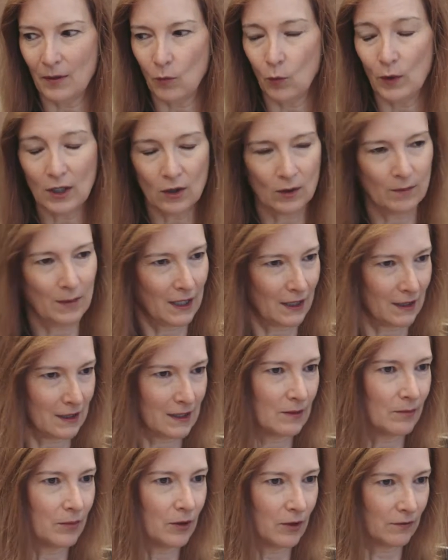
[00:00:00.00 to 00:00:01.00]
We could make it
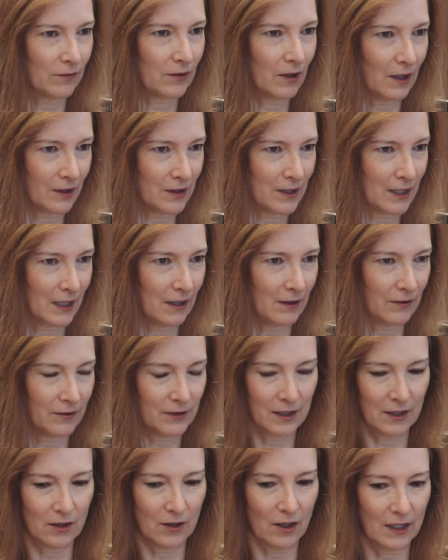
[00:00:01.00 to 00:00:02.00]
simpler for
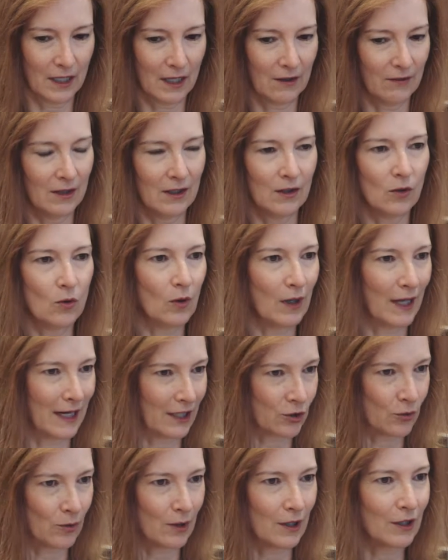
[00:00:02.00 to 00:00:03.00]
ourselves in not having the whole
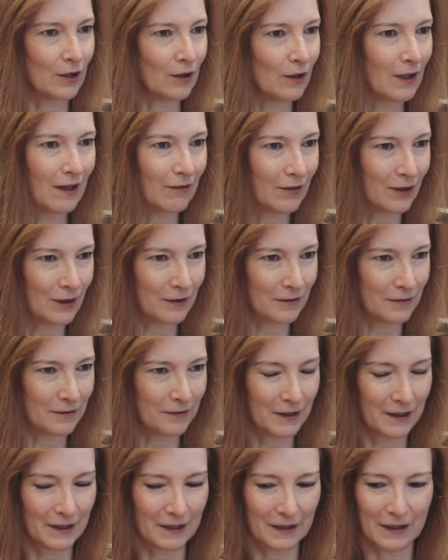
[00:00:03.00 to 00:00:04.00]
actuarial level
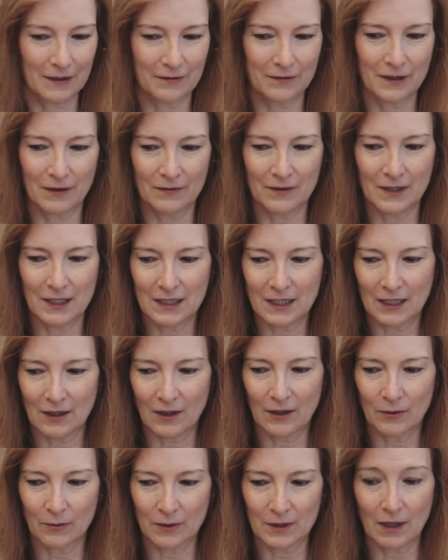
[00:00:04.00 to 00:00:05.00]
of
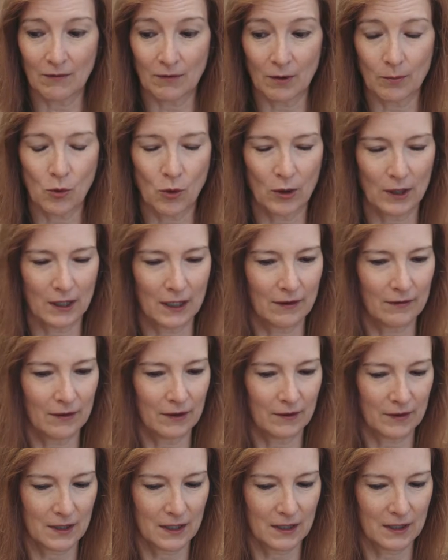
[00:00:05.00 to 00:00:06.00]
detail and reporting level
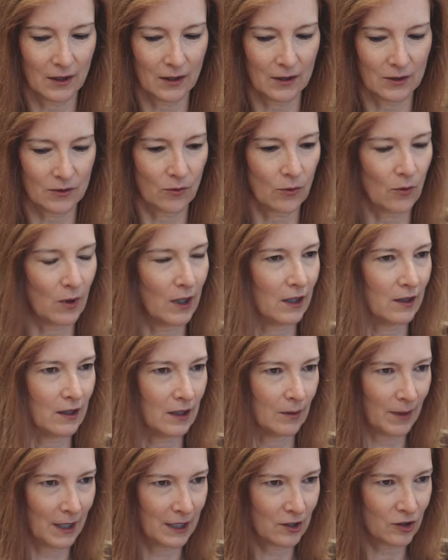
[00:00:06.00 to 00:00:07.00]
of detail that's required in
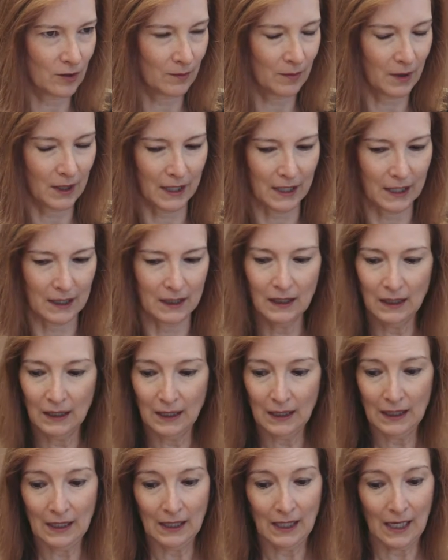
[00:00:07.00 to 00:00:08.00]
a pension plan.
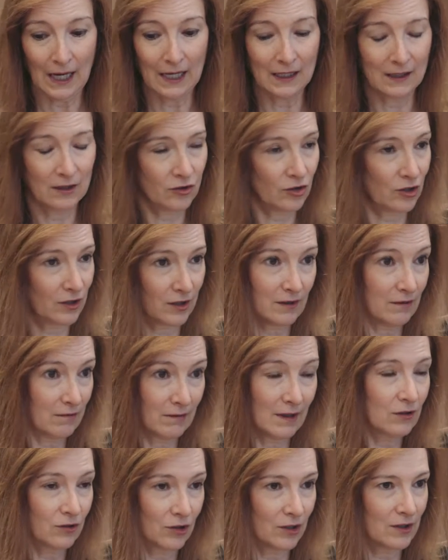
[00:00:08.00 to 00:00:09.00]
And
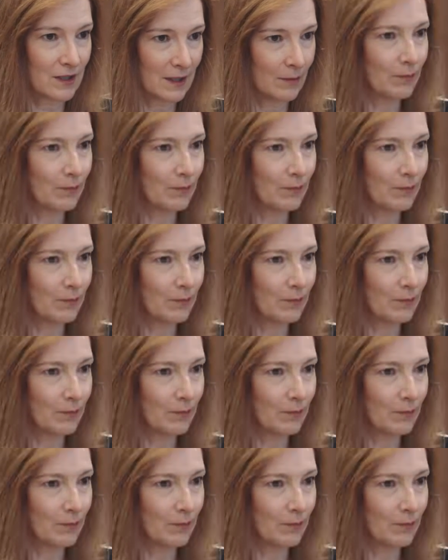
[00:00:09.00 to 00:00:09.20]
they're just